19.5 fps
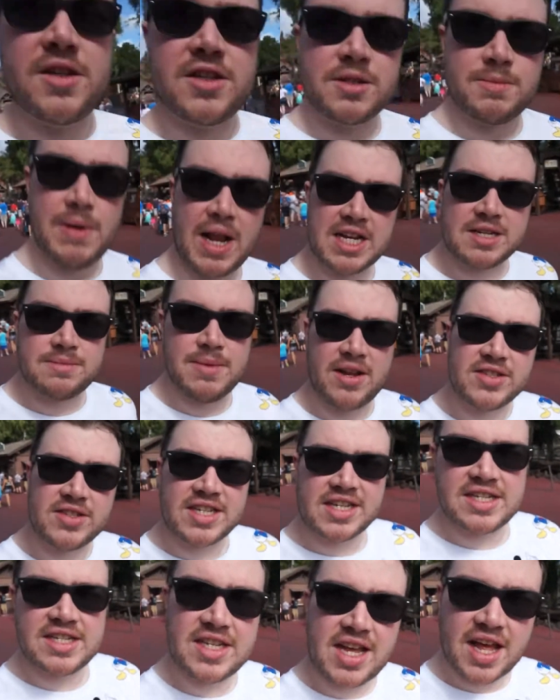Splash
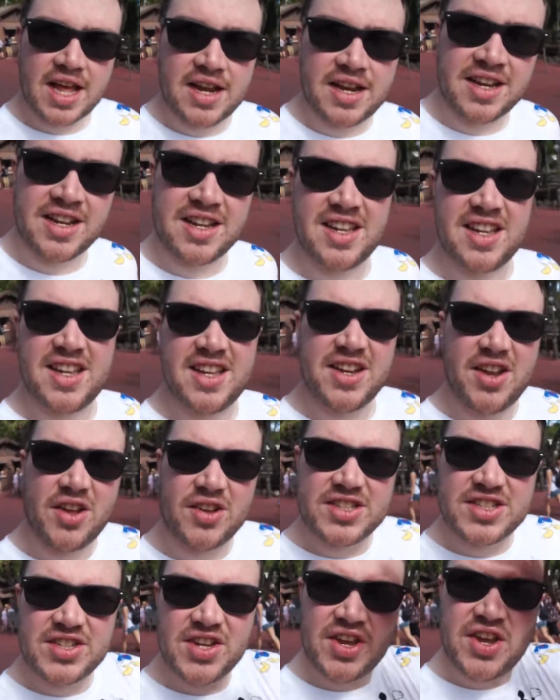Mountain done.
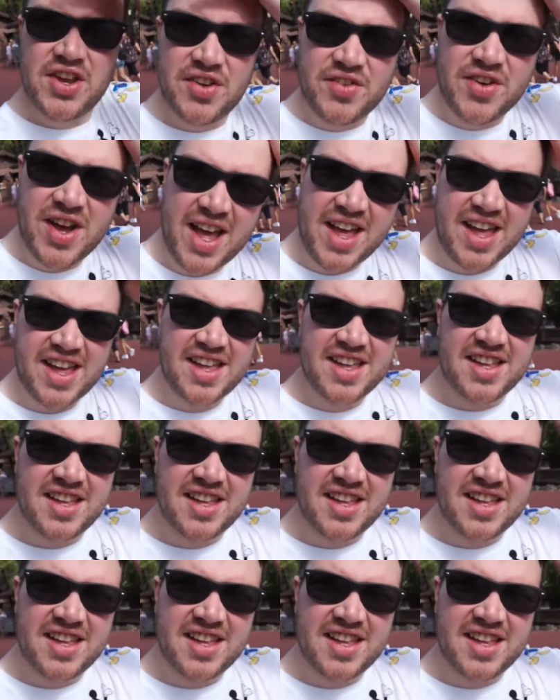Not too wet.